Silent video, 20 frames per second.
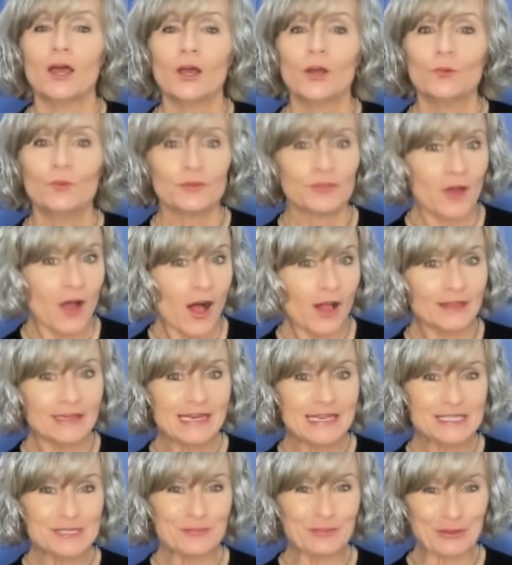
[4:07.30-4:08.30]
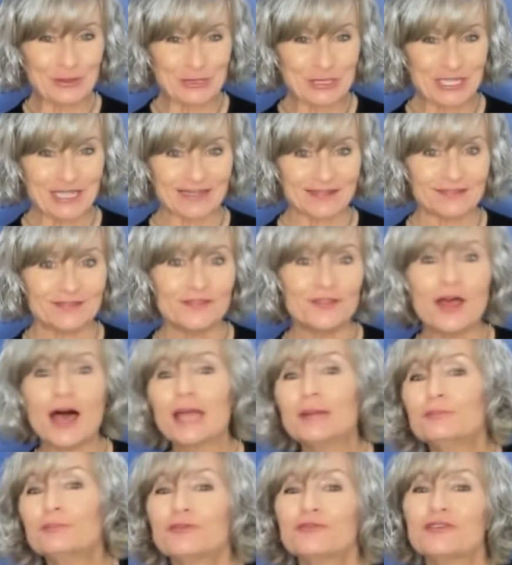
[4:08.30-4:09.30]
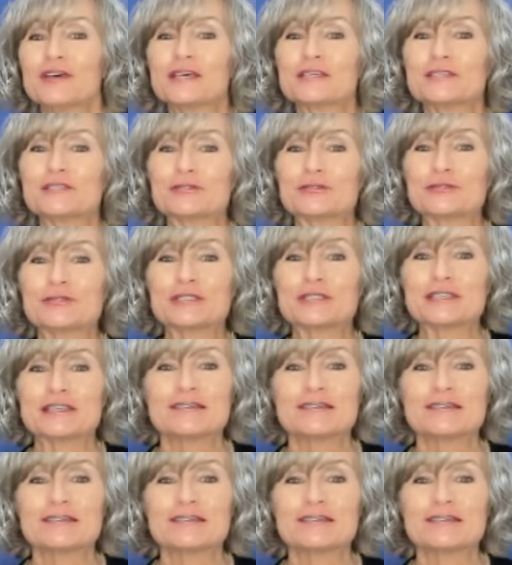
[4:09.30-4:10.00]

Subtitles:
With the holidays approaching, 9 professors